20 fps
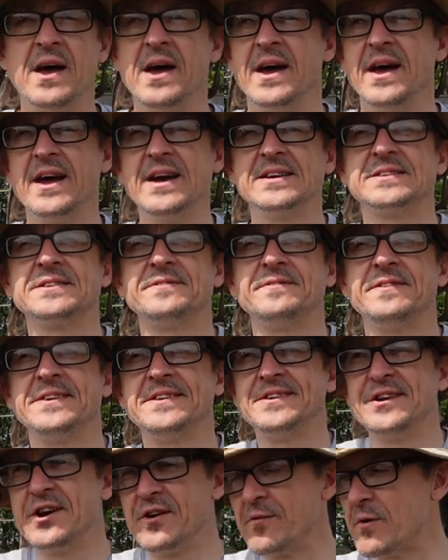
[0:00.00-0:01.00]
Here's a
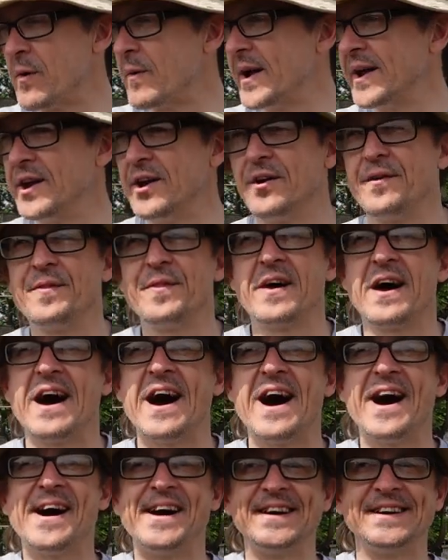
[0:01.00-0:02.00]
video of what went on, the
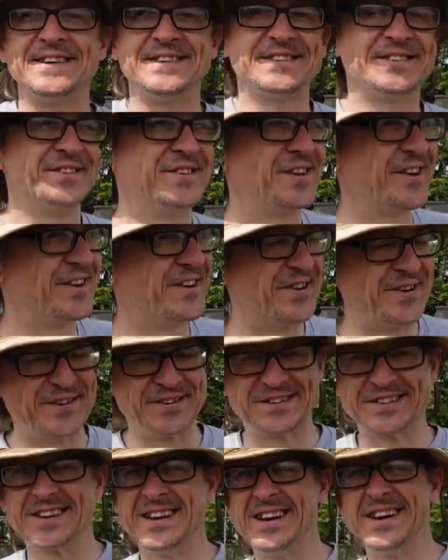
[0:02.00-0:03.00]
highs and
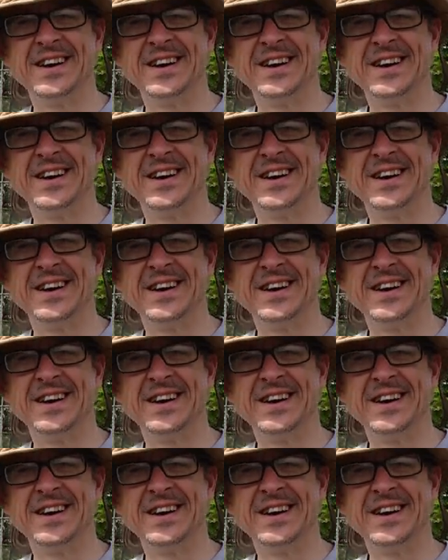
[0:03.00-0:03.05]
lows.